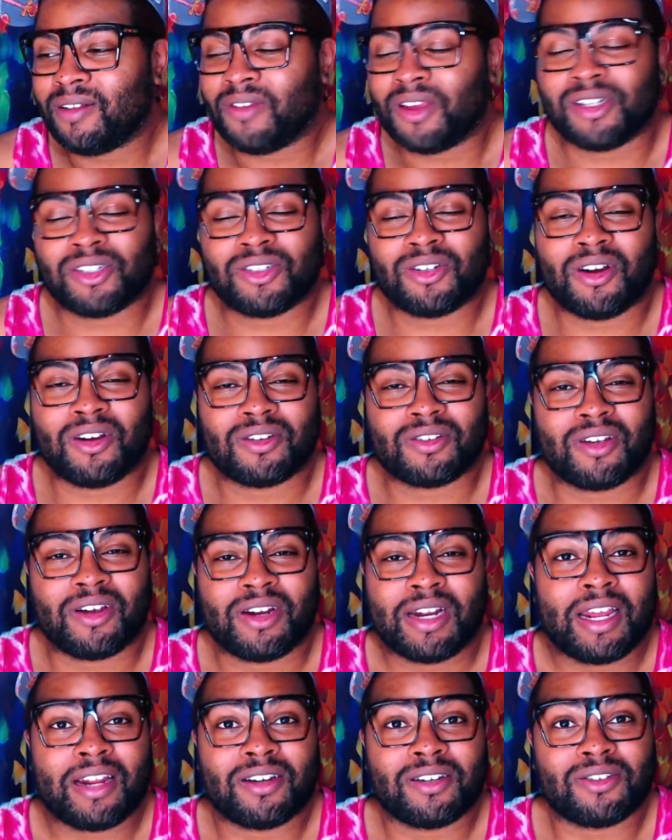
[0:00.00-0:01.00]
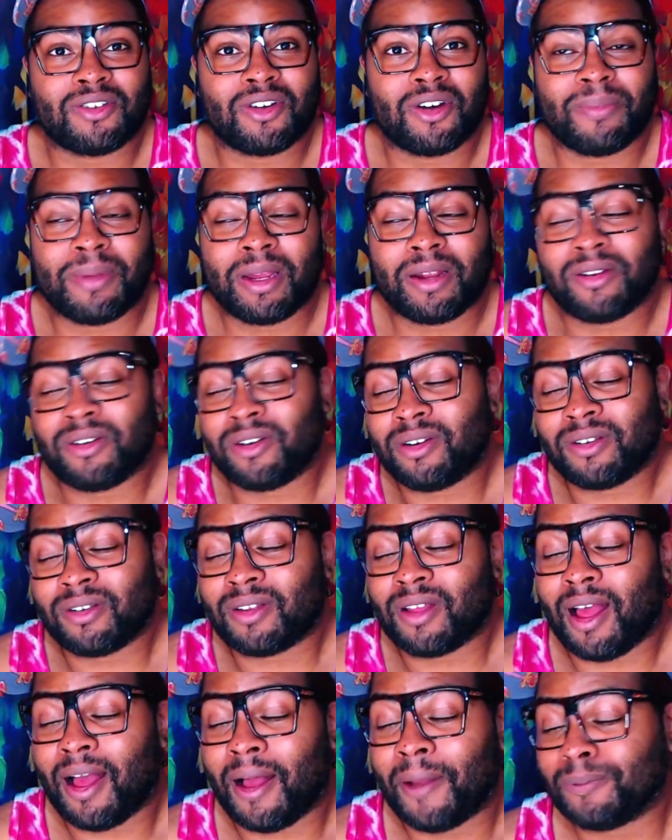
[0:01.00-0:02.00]
a Charizard and a Charmander.
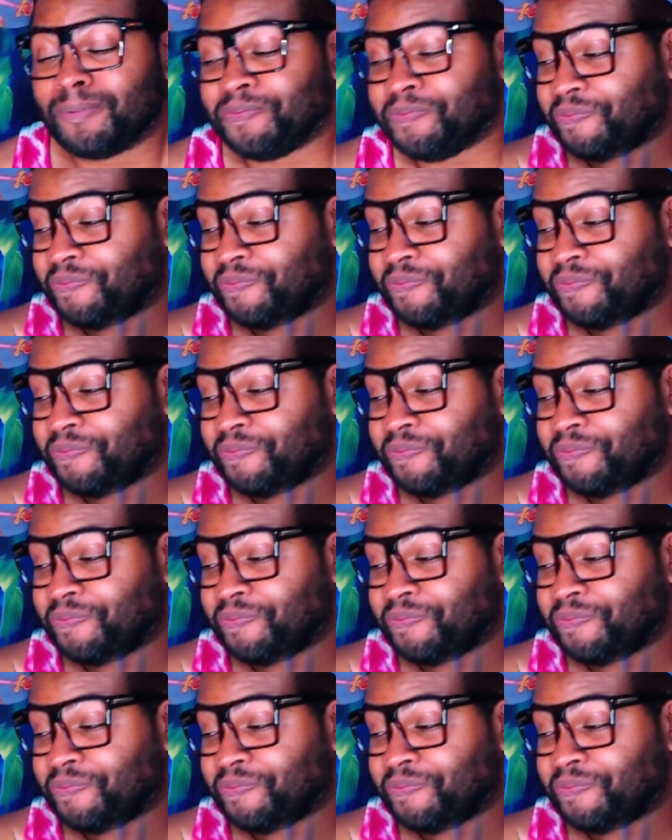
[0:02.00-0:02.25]
Um,